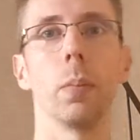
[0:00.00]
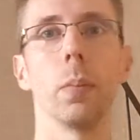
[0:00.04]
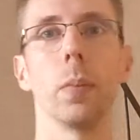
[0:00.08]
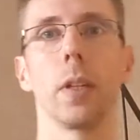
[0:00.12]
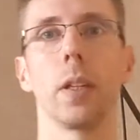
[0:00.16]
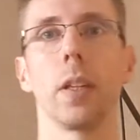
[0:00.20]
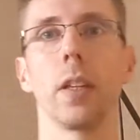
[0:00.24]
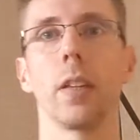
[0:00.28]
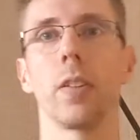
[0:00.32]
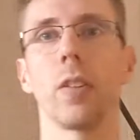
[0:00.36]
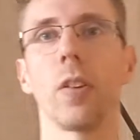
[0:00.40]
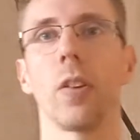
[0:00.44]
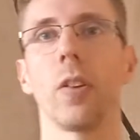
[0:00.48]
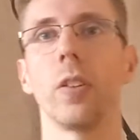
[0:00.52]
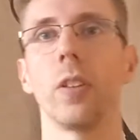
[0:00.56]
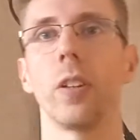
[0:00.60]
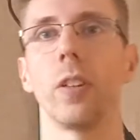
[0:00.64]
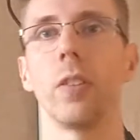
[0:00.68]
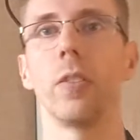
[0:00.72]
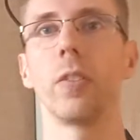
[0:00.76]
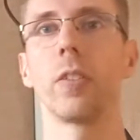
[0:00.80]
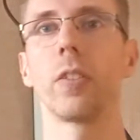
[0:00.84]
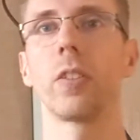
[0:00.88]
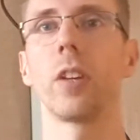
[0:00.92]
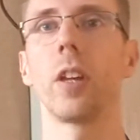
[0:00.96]
guitar
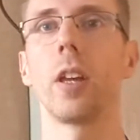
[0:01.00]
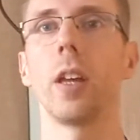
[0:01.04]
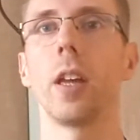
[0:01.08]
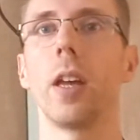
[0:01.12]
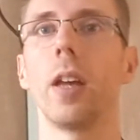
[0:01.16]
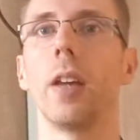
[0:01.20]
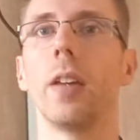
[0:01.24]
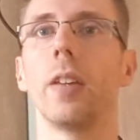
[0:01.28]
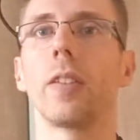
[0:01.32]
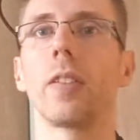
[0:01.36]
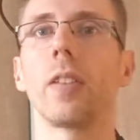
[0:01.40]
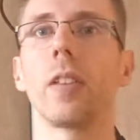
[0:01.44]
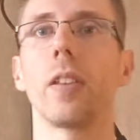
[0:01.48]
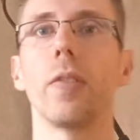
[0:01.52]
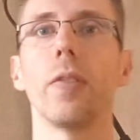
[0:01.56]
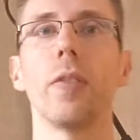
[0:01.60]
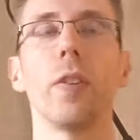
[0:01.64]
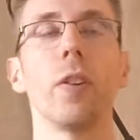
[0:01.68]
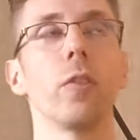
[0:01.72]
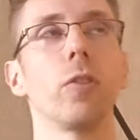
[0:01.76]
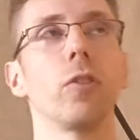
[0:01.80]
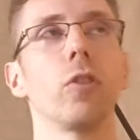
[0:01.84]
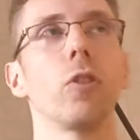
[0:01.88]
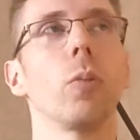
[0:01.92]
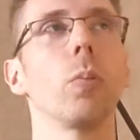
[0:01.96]
notes. So the
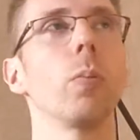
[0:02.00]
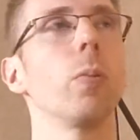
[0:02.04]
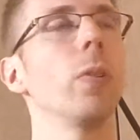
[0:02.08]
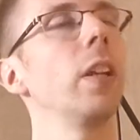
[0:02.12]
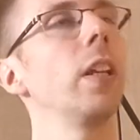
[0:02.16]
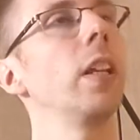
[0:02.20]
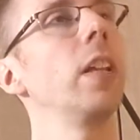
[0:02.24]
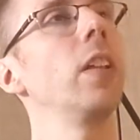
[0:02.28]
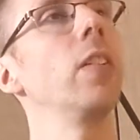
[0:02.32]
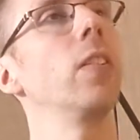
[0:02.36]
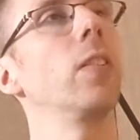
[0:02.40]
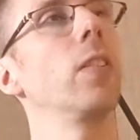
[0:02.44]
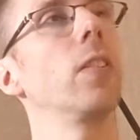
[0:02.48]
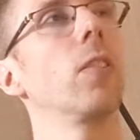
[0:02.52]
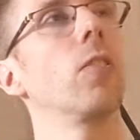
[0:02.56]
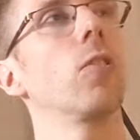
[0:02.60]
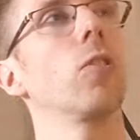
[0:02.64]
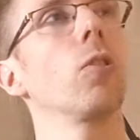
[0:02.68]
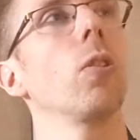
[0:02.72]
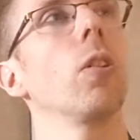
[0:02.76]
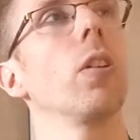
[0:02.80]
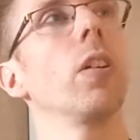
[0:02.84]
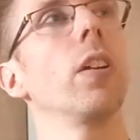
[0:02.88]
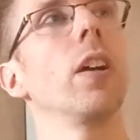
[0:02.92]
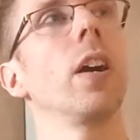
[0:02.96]
first job really is to
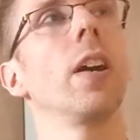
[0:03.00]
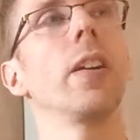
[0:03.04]
try,